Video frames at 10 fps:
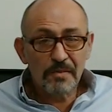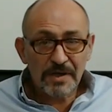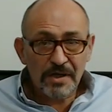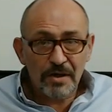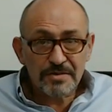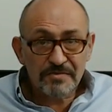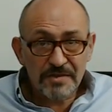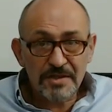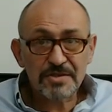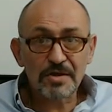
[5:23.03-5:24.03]
because of
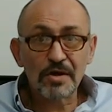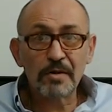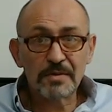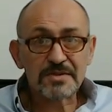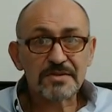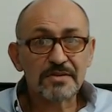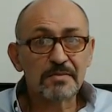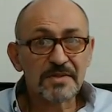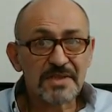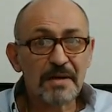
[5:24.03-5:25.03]
the disturbance to the
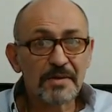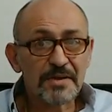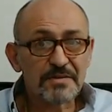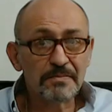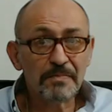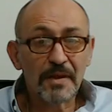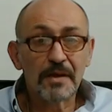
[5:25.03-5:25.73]
metabolism,